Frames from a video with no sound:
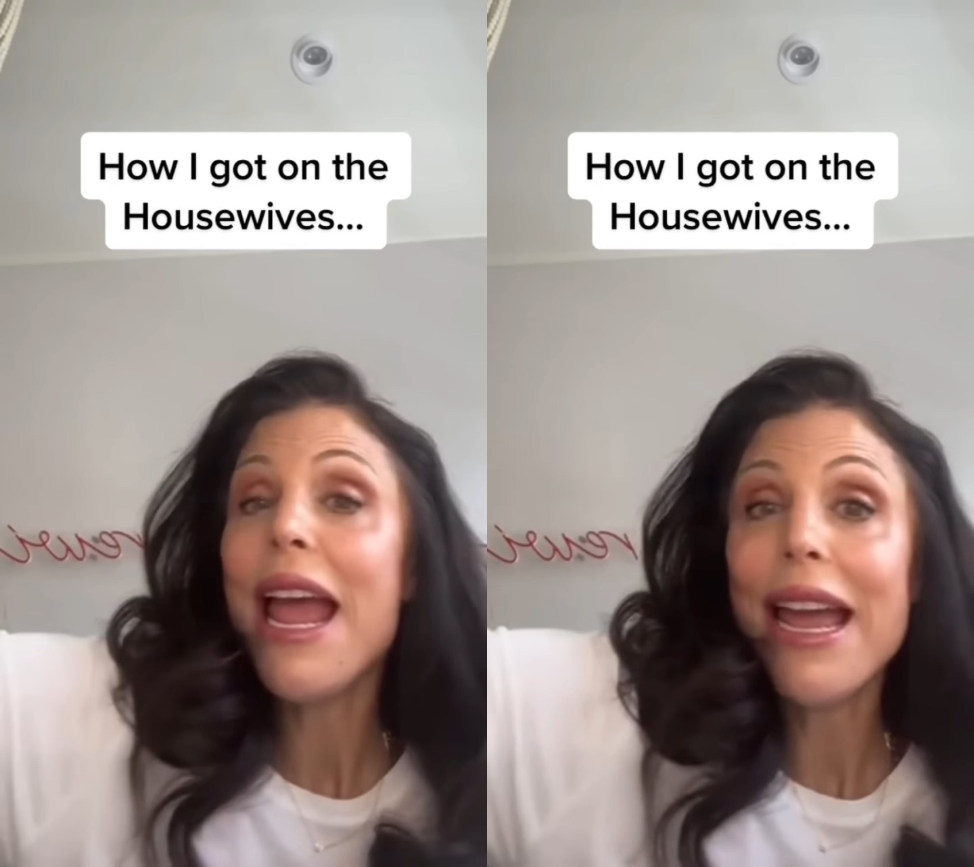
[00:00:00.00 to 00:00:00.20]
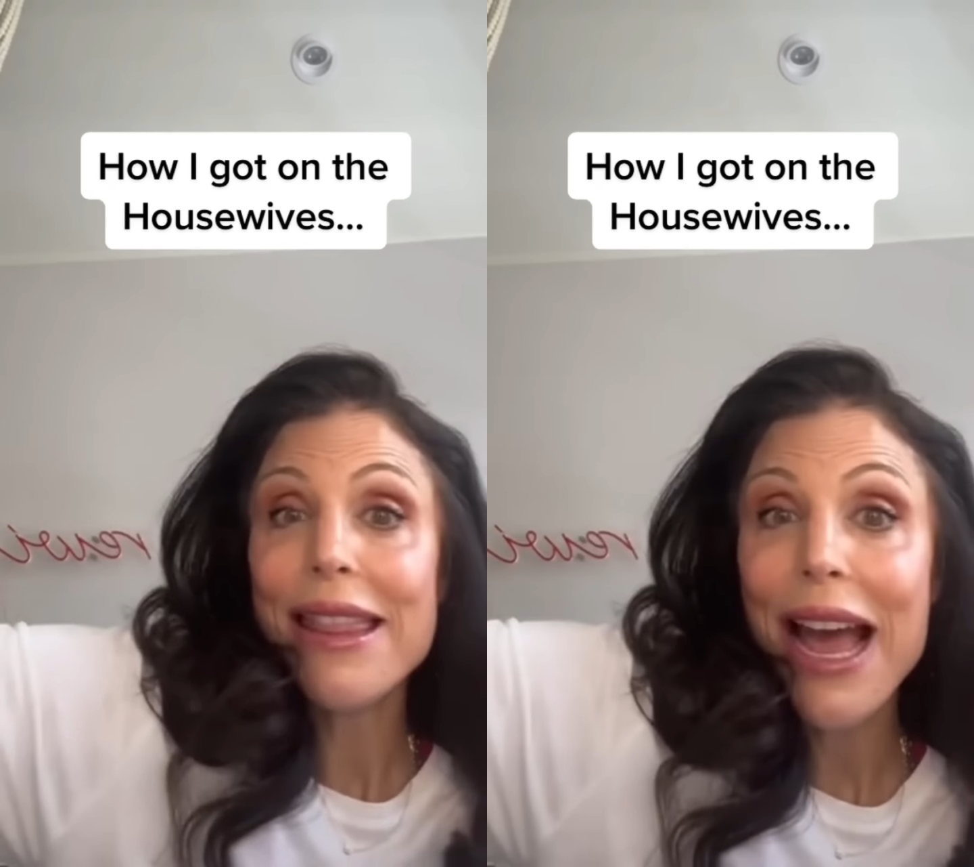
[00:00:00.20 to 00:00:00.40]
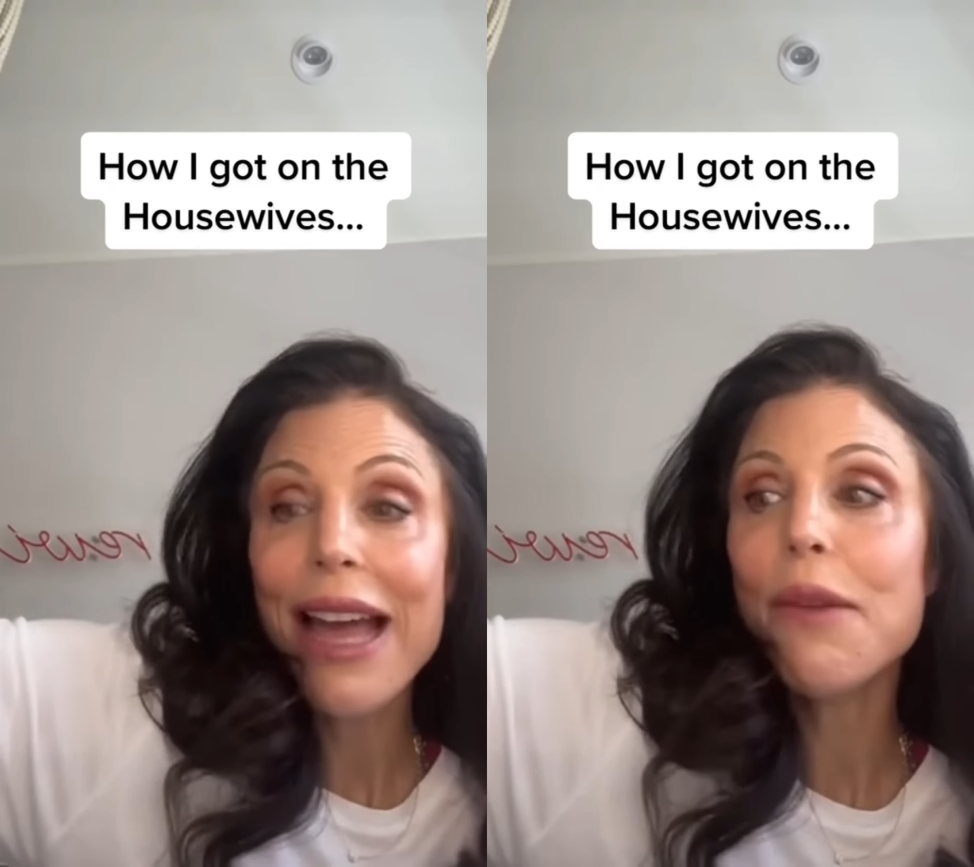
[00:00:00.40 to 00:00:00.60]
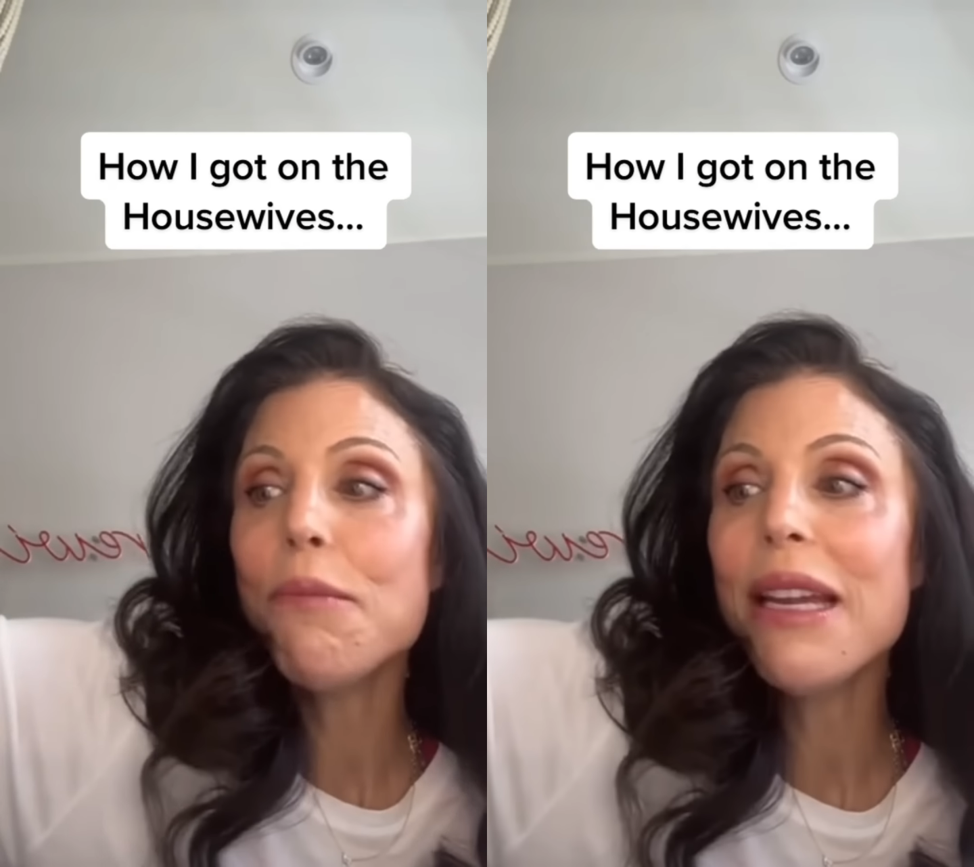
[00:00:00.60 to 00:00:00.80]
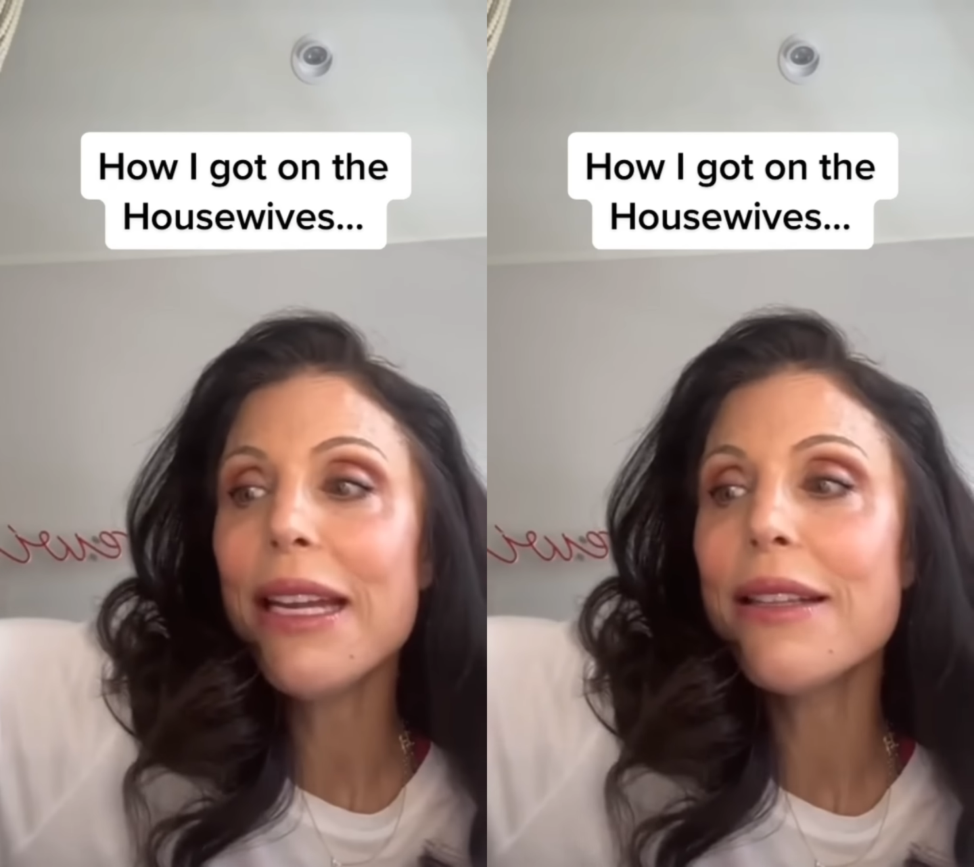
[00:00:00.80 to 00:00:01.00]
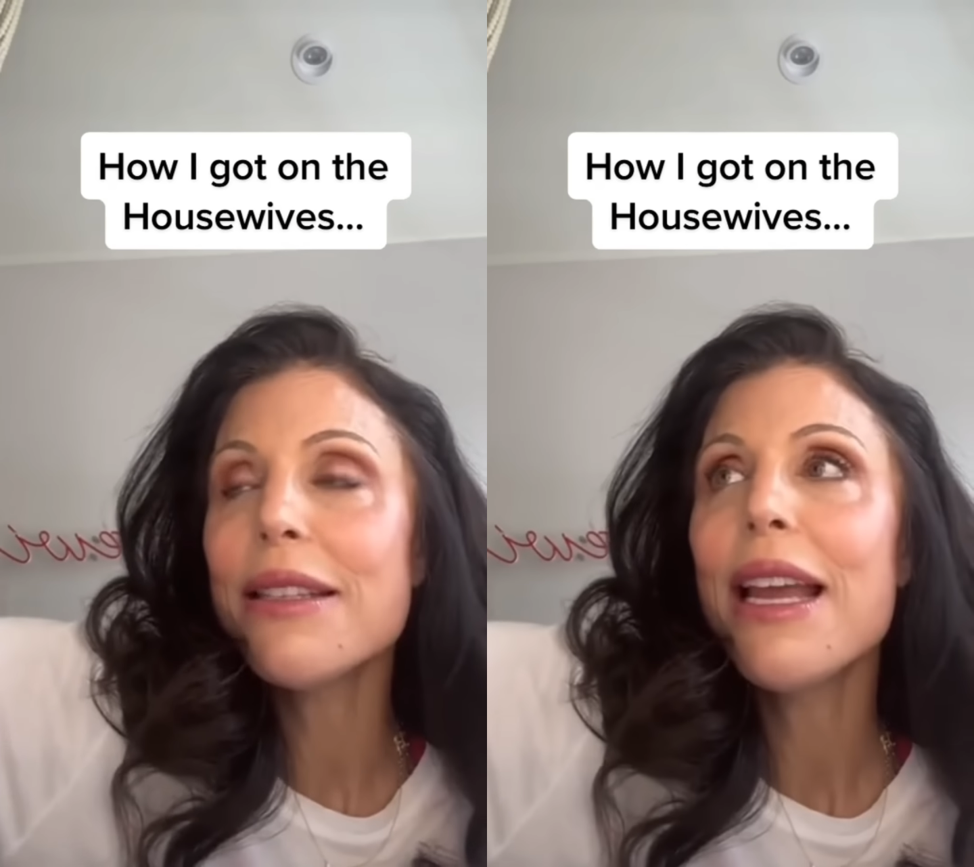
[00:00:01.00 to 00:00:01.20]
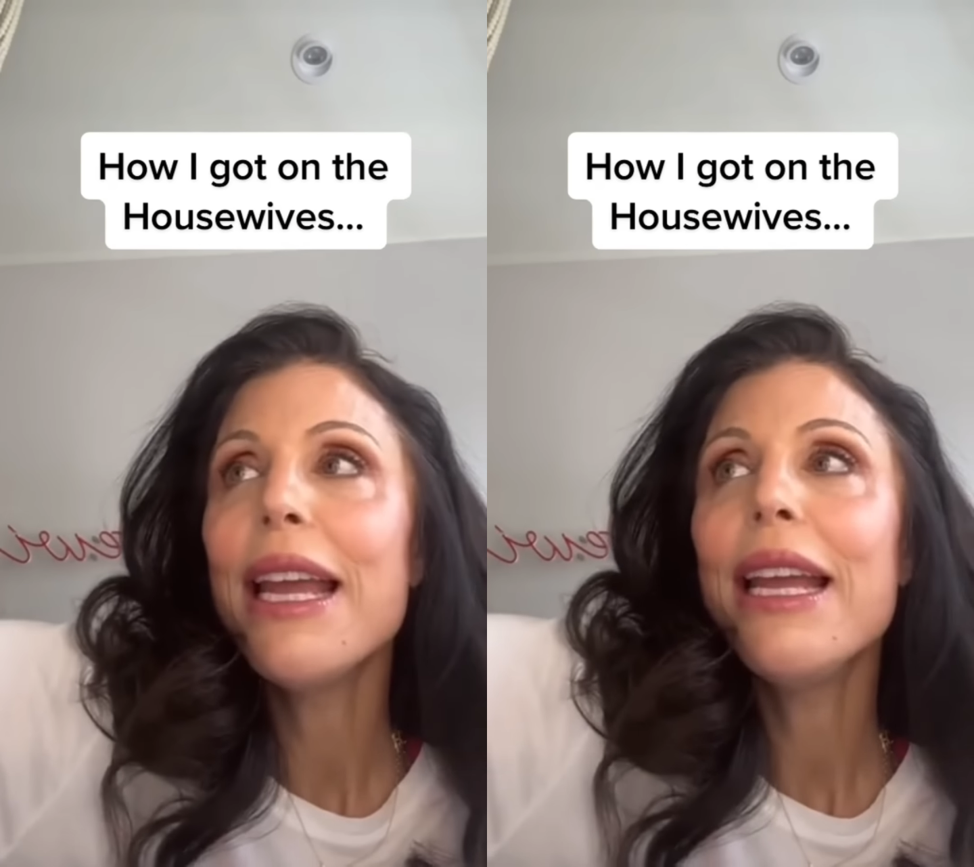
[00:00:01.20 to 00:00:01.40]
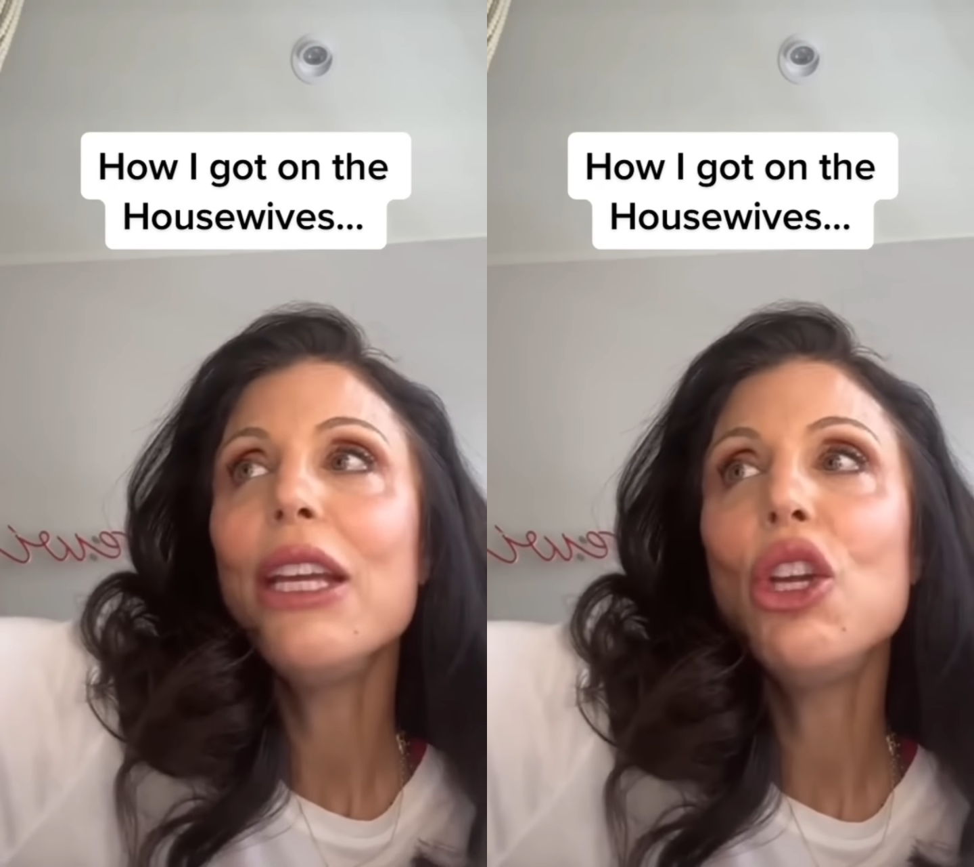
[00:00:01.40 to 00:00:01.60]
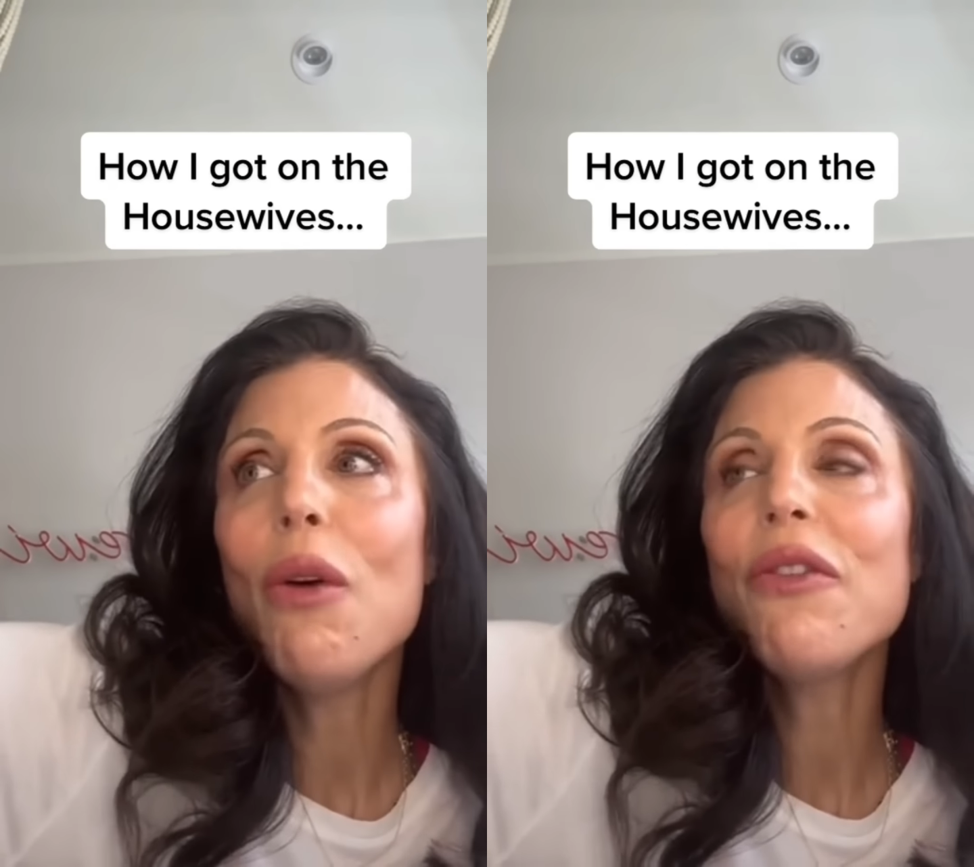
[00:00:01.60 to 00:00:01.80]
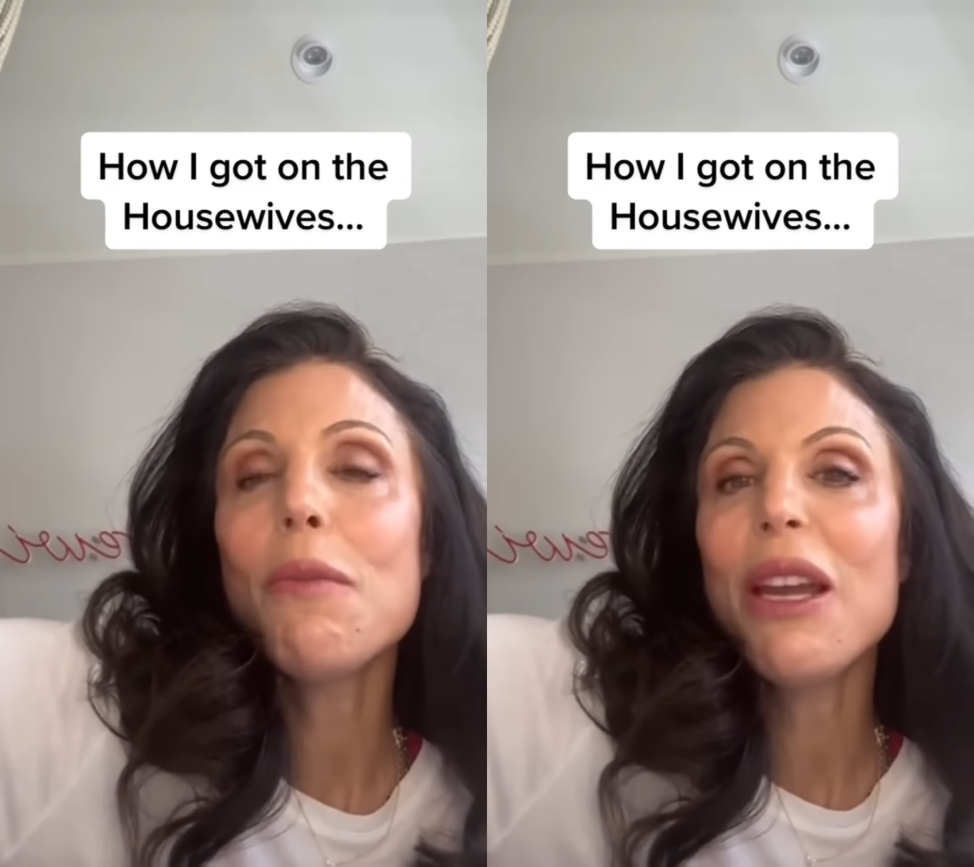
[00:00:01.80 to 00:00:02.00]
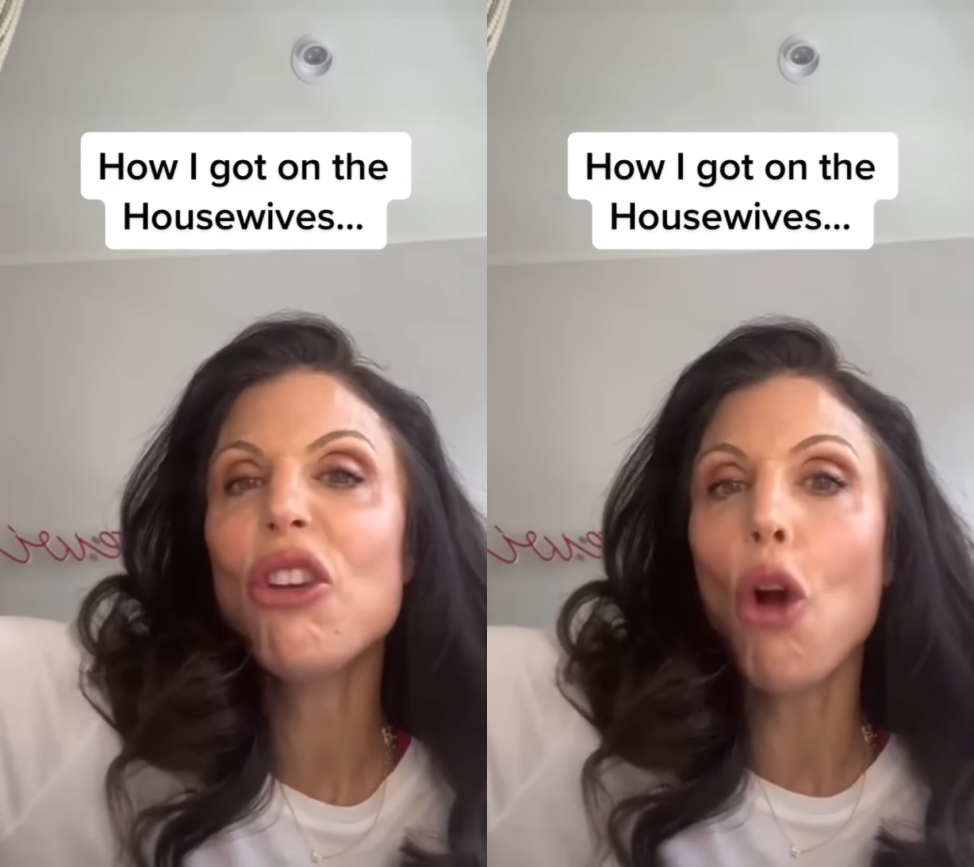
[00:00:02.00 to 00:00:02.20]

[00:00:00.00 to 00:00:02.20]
And that means you have to make